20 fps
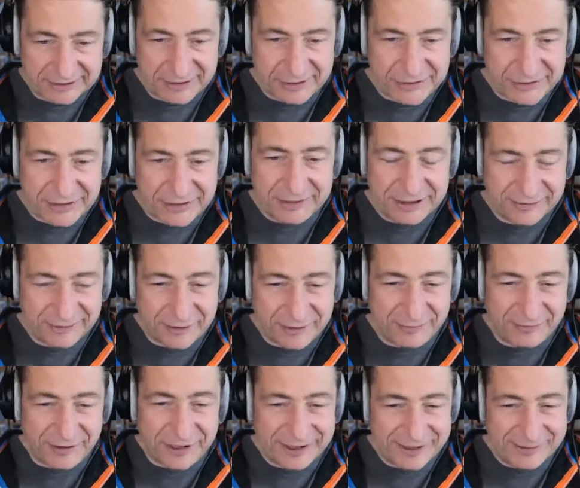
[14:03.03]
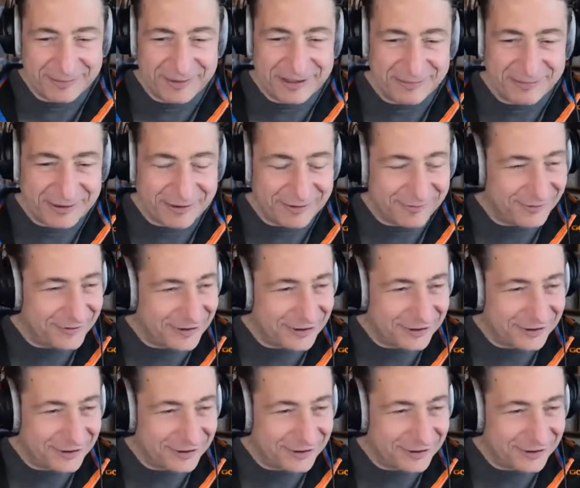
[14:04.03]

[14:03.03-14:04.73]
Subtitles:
I mean, if you're finding people without...